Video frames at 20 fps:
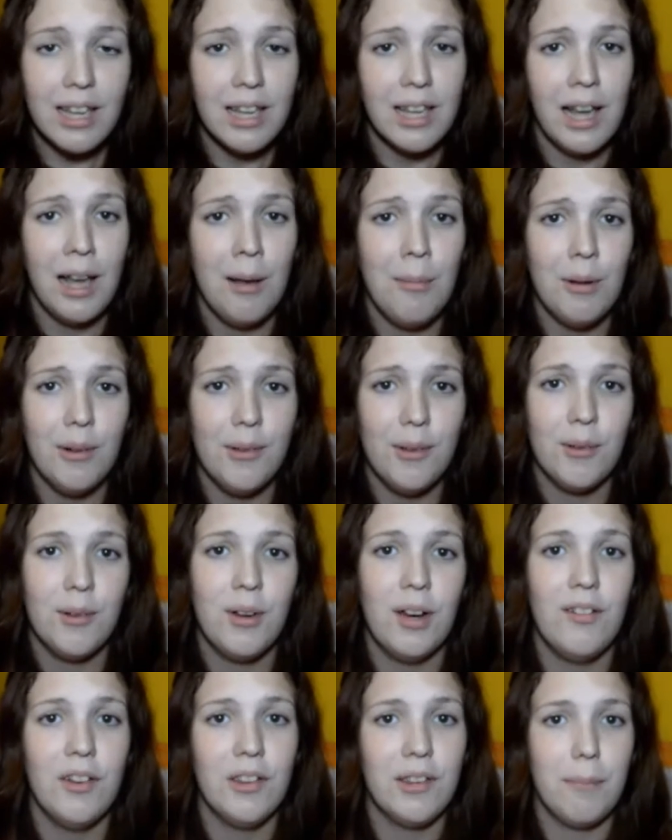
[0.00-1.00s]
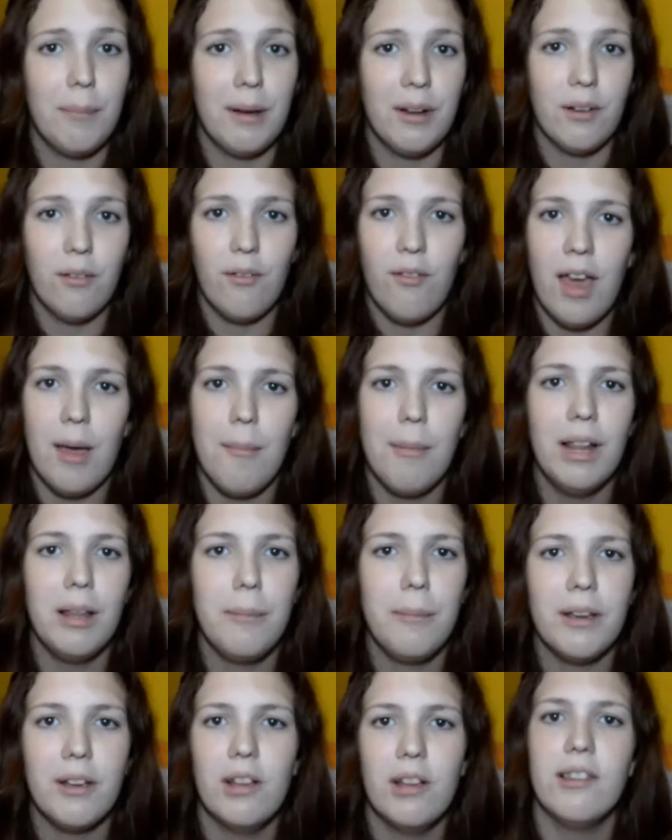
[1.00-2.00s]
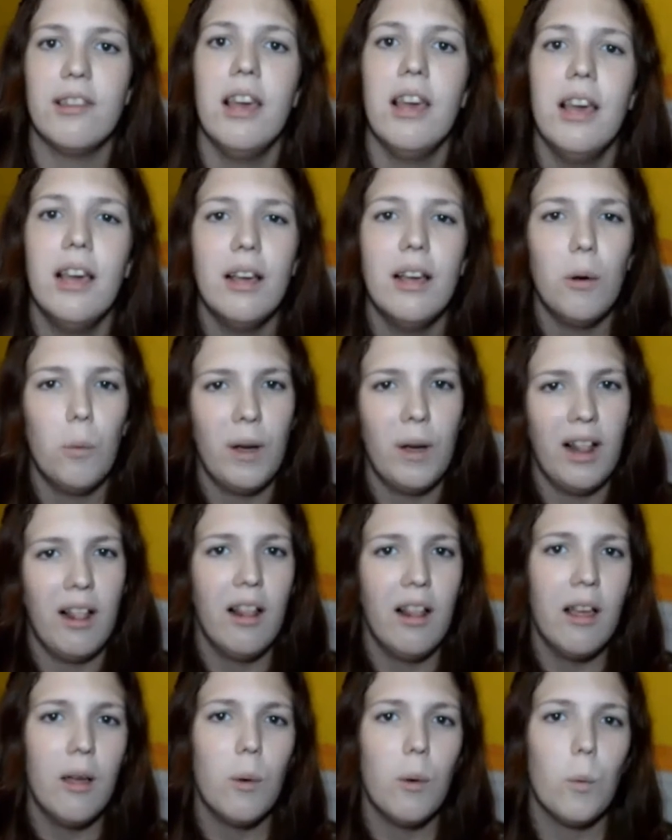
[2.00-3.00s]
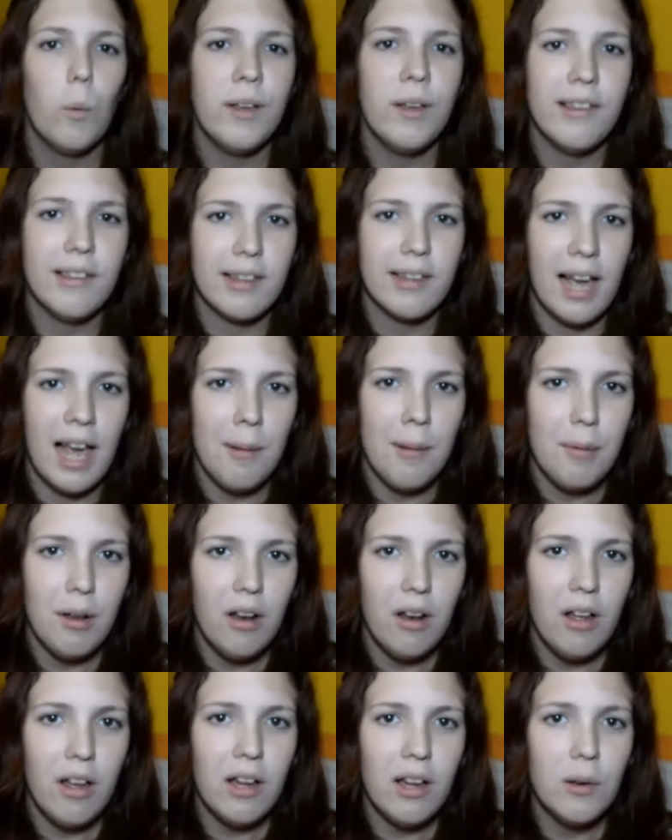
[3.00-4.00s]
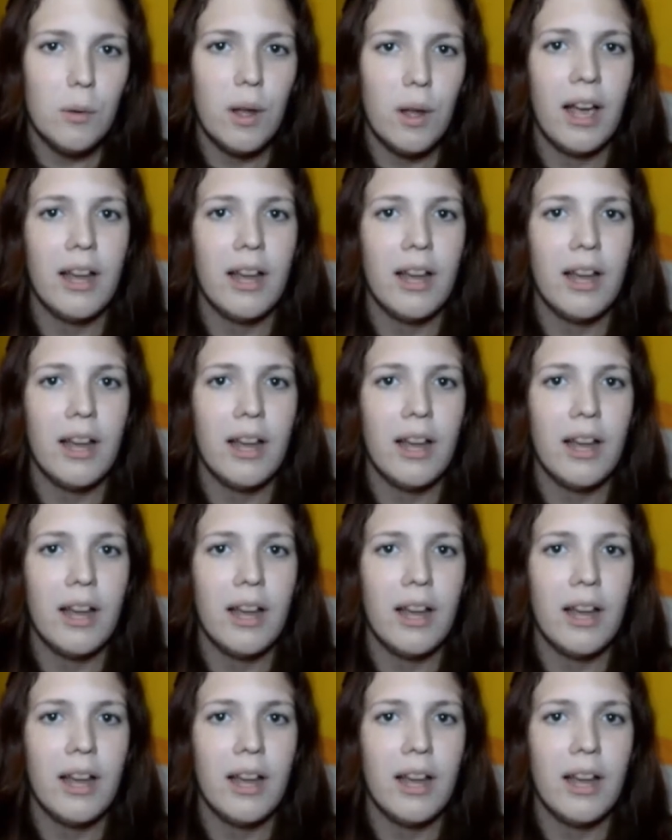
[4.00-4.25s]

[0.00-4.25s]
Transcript: I'm also nervous about the family because, well, we Skyped a lot.